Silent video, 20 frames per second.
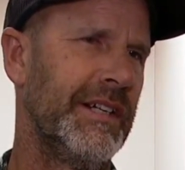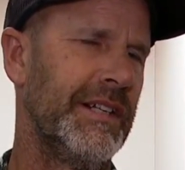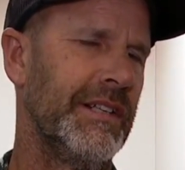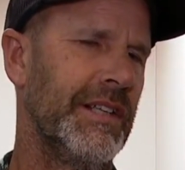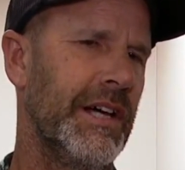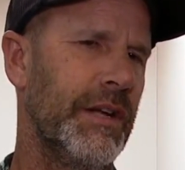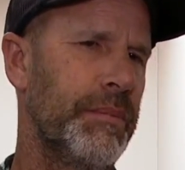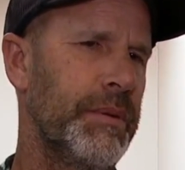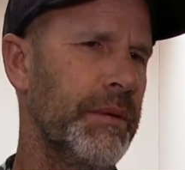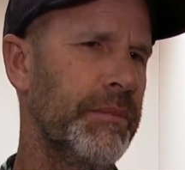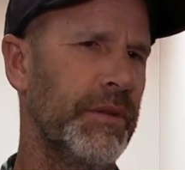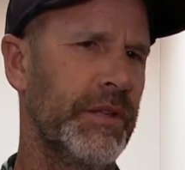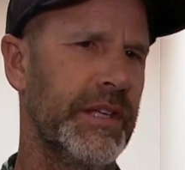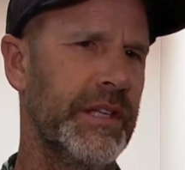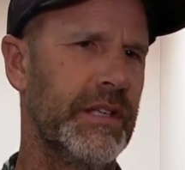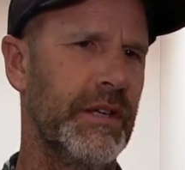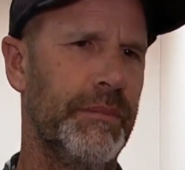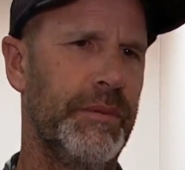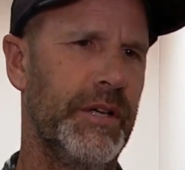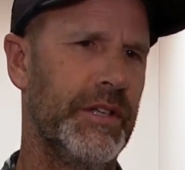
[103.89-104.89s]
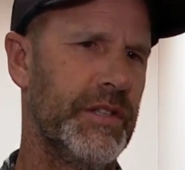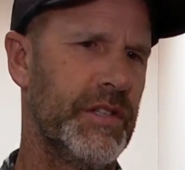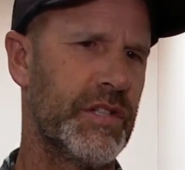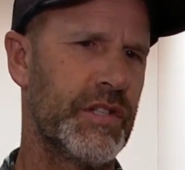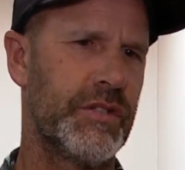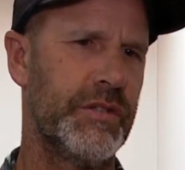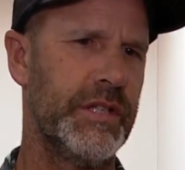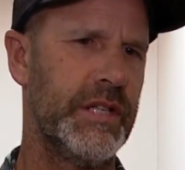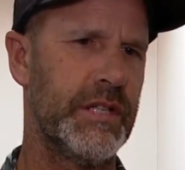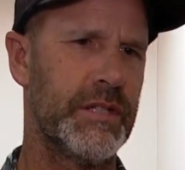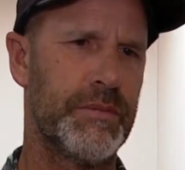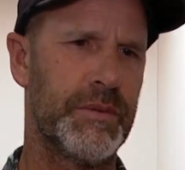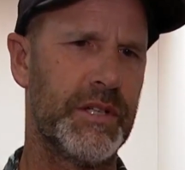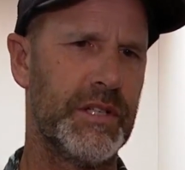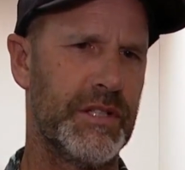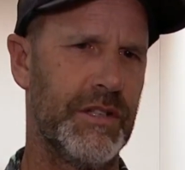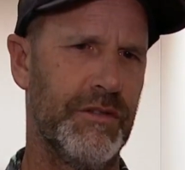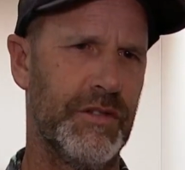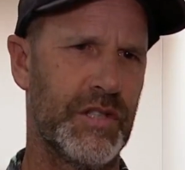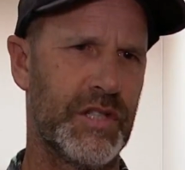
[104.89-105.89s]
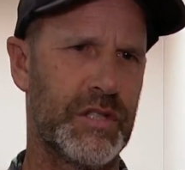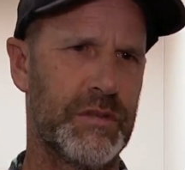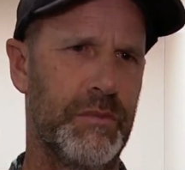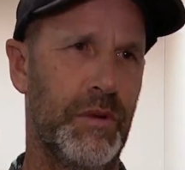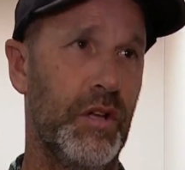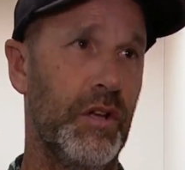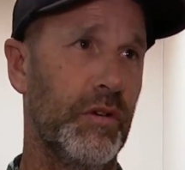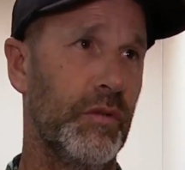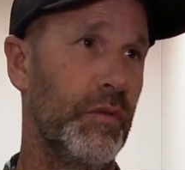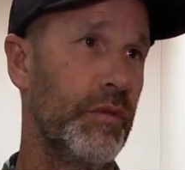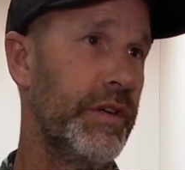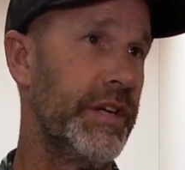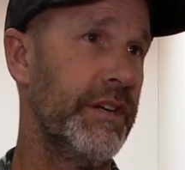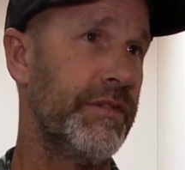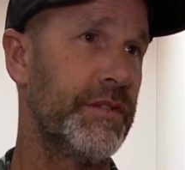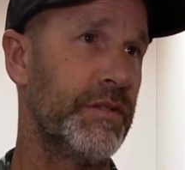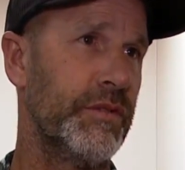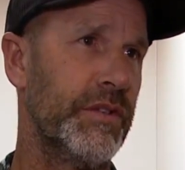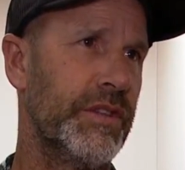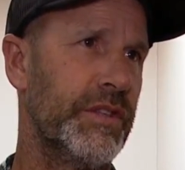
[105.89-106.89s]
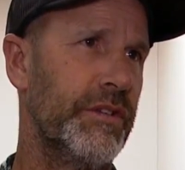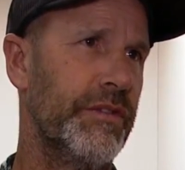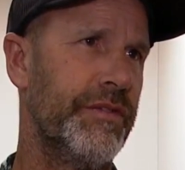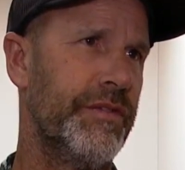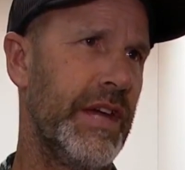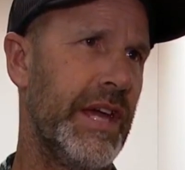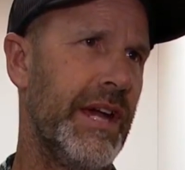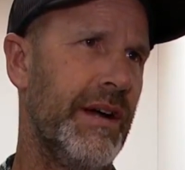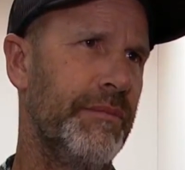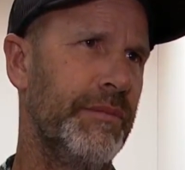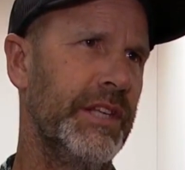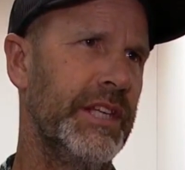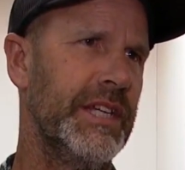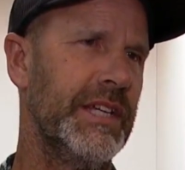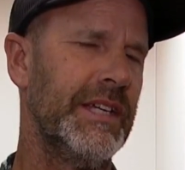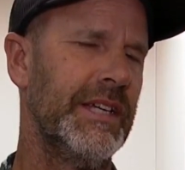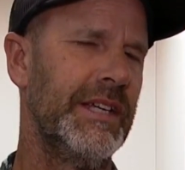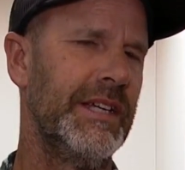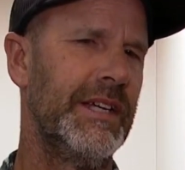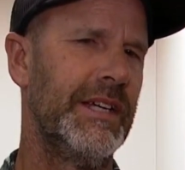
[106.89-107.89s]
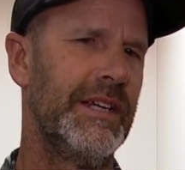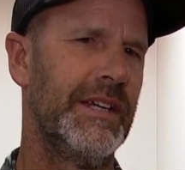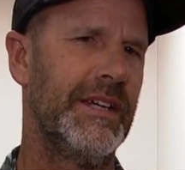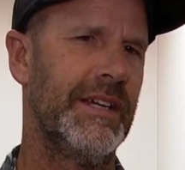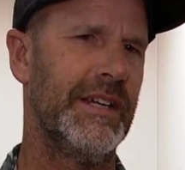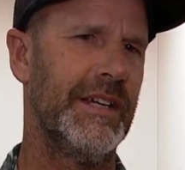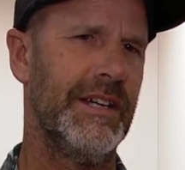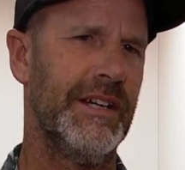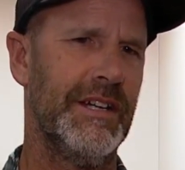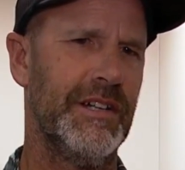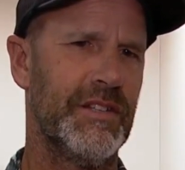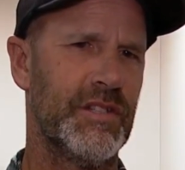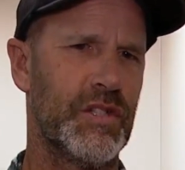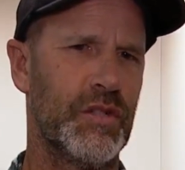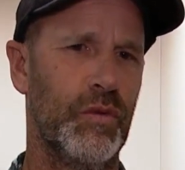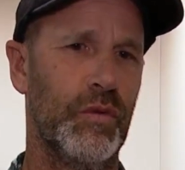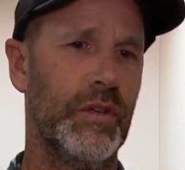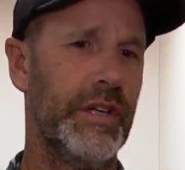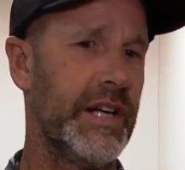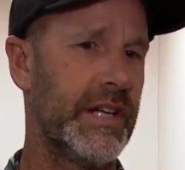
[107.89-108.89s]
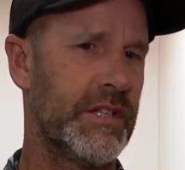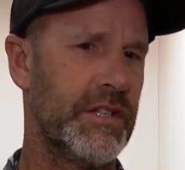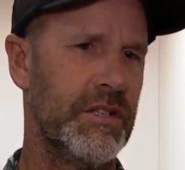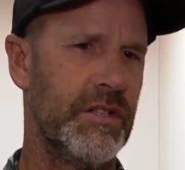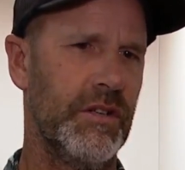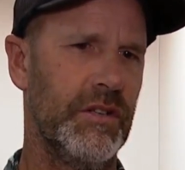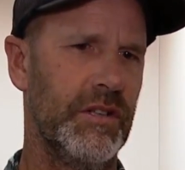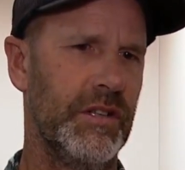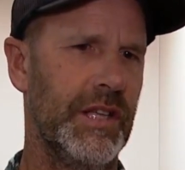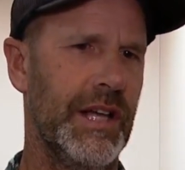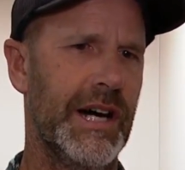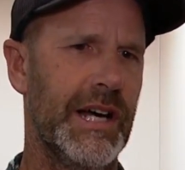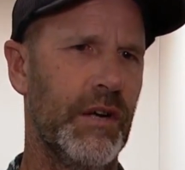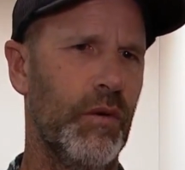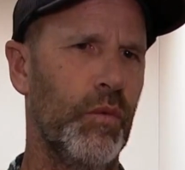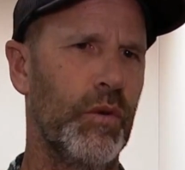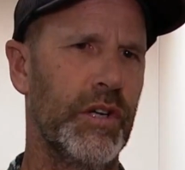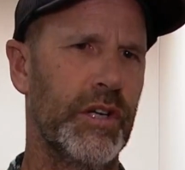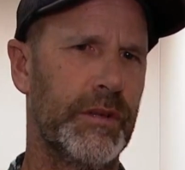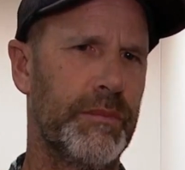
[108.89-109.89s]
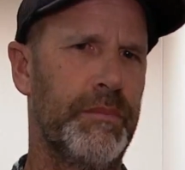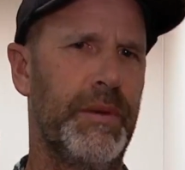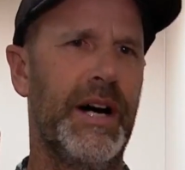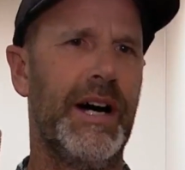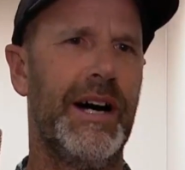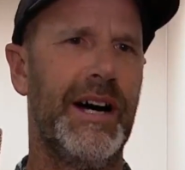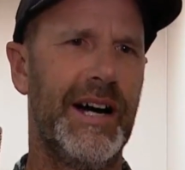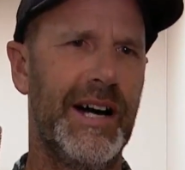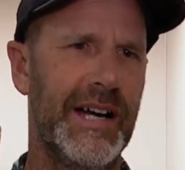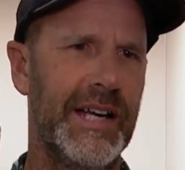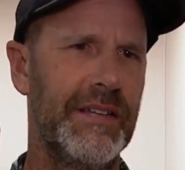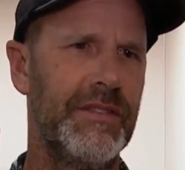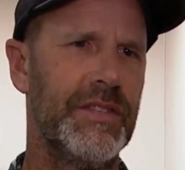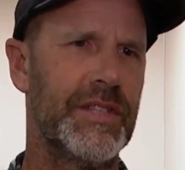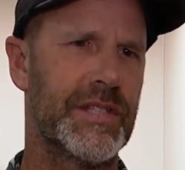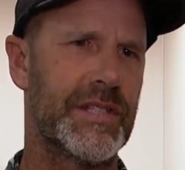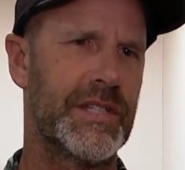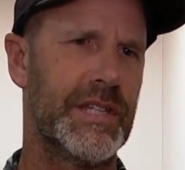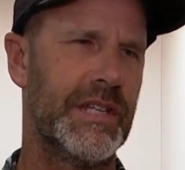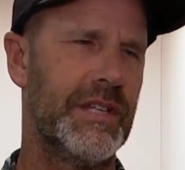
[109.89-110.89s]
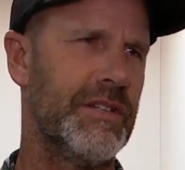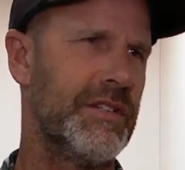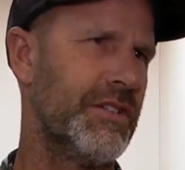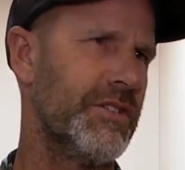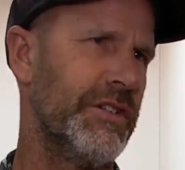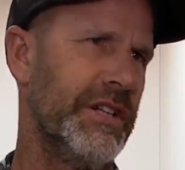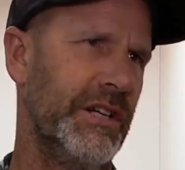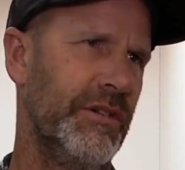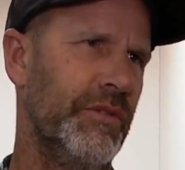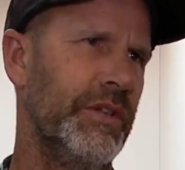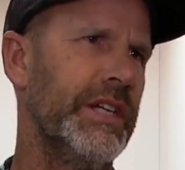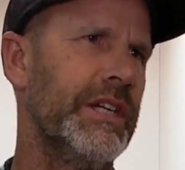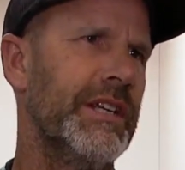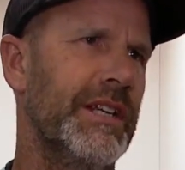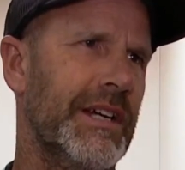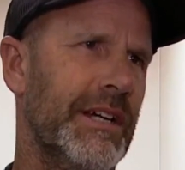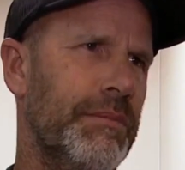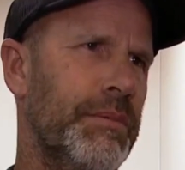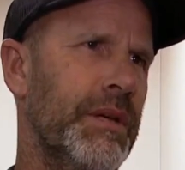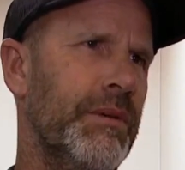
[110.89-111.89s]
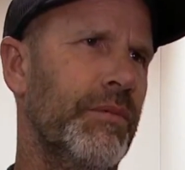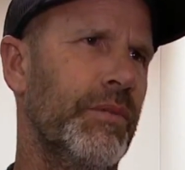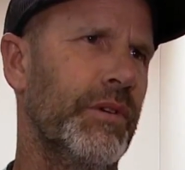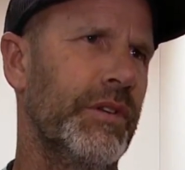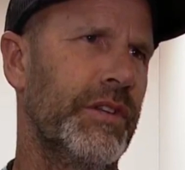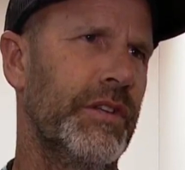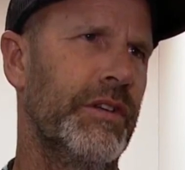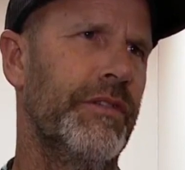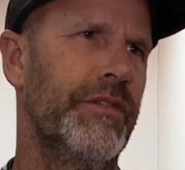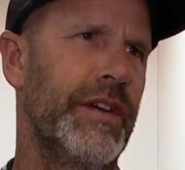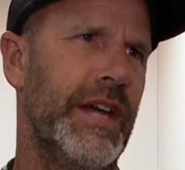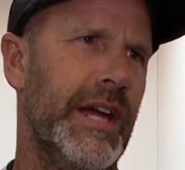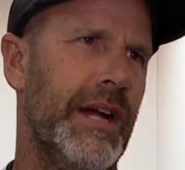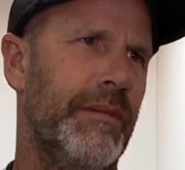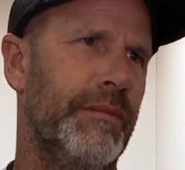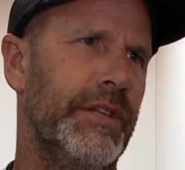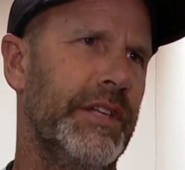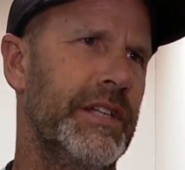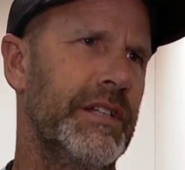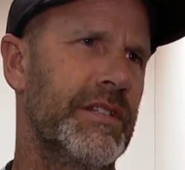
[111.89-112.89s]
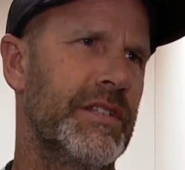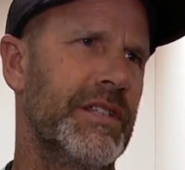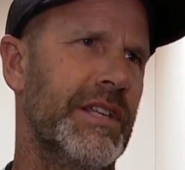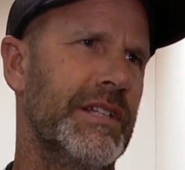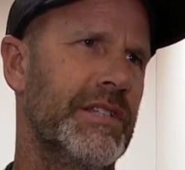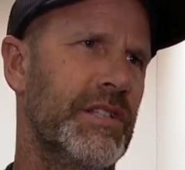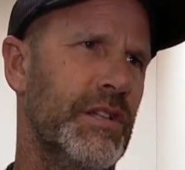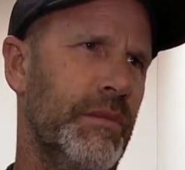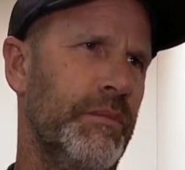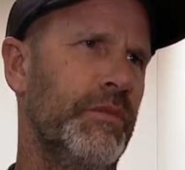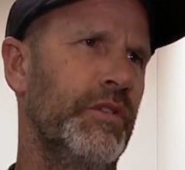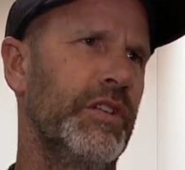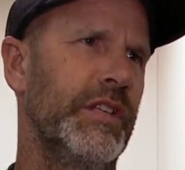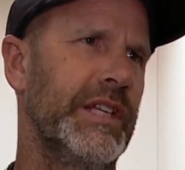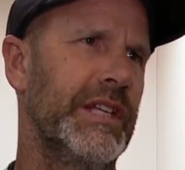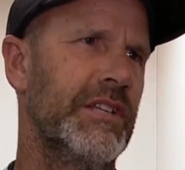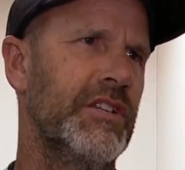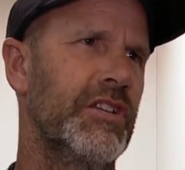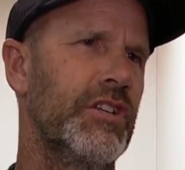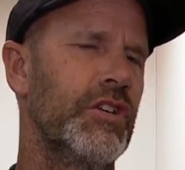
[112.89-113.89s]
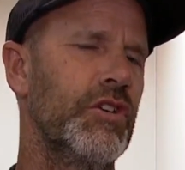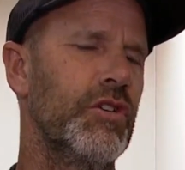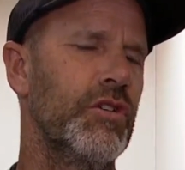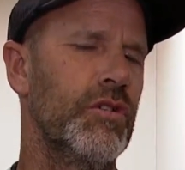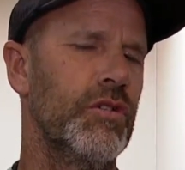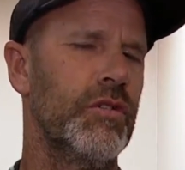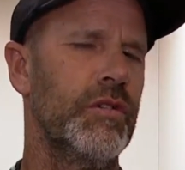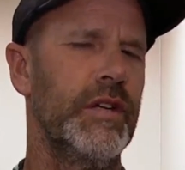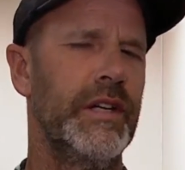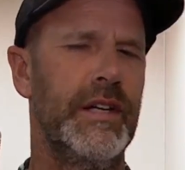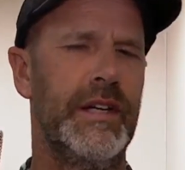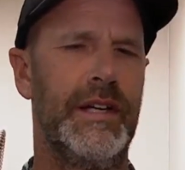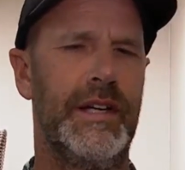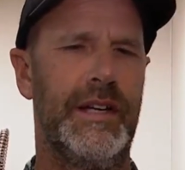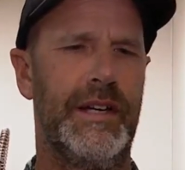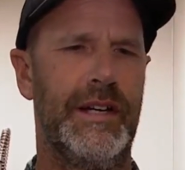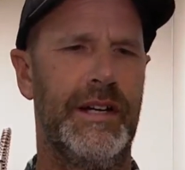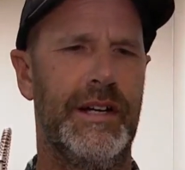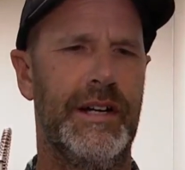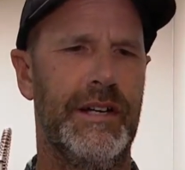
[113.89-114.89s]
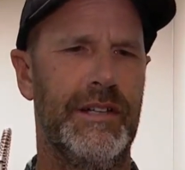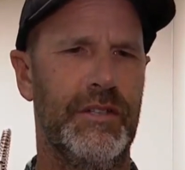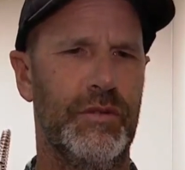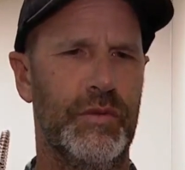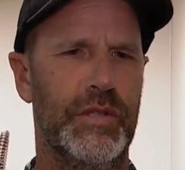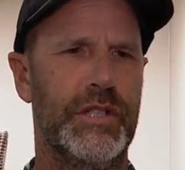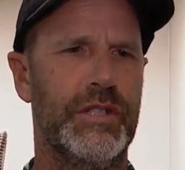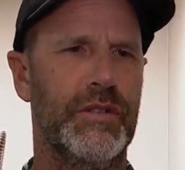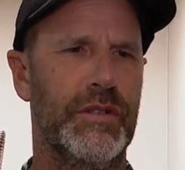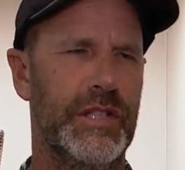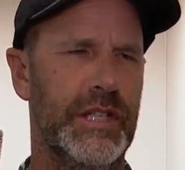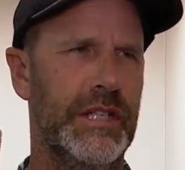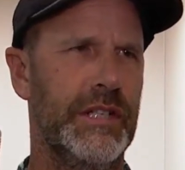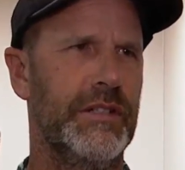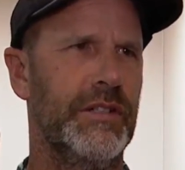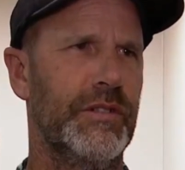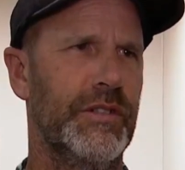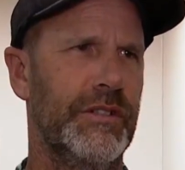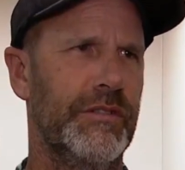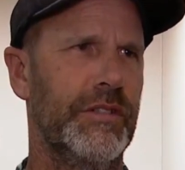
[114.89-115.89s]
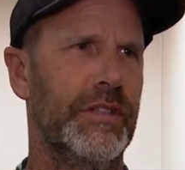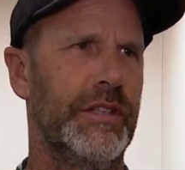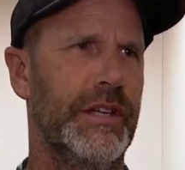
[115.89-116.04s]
A lot of people end up on the streets because of a small rift with their family. And so we're actually doing a lot of work behind the scenes to try and reconnect people with their family. And so that's something really new uh, that we're doing here at River